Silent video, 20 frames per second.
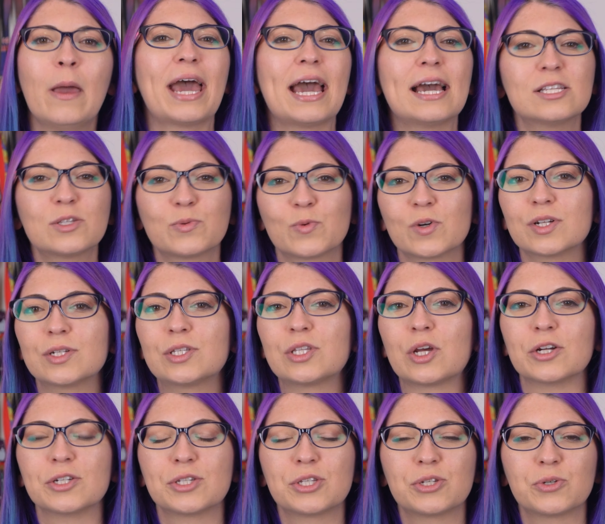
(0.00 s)
passwords
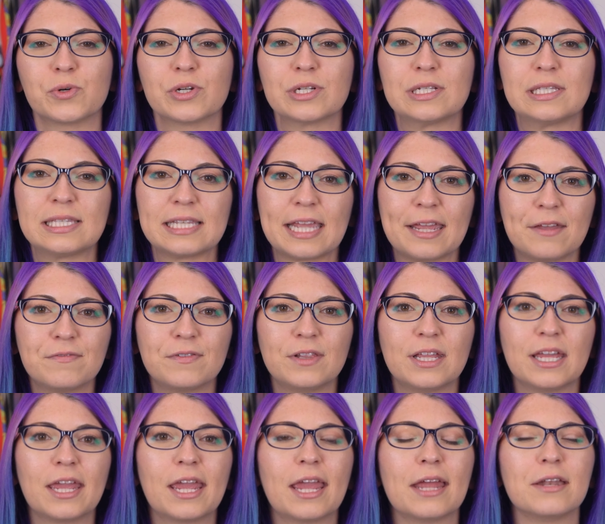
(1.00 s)
are stored
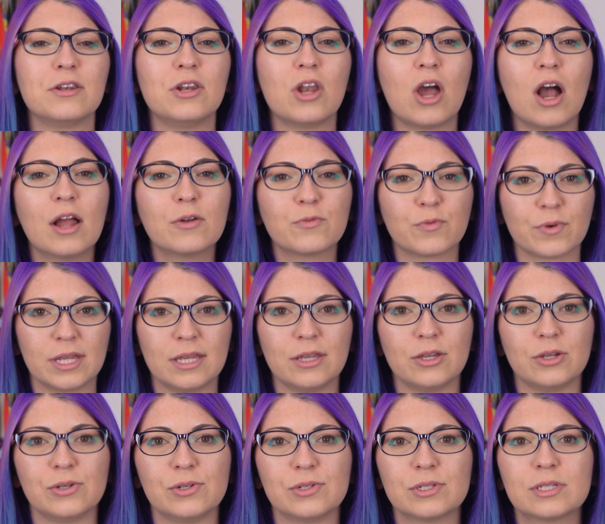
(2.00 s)
safely and not
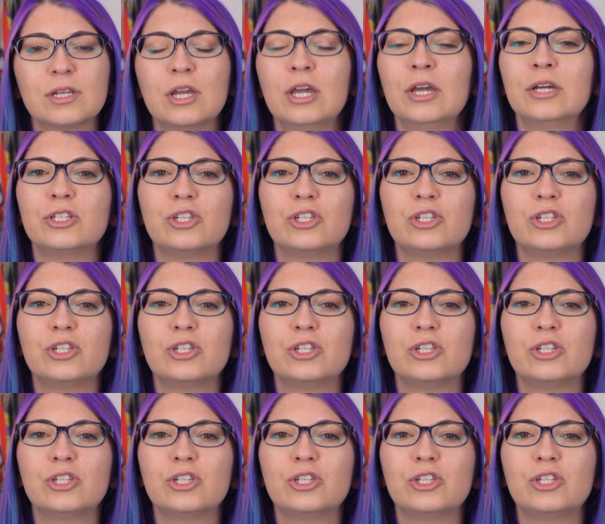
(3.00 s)
reused.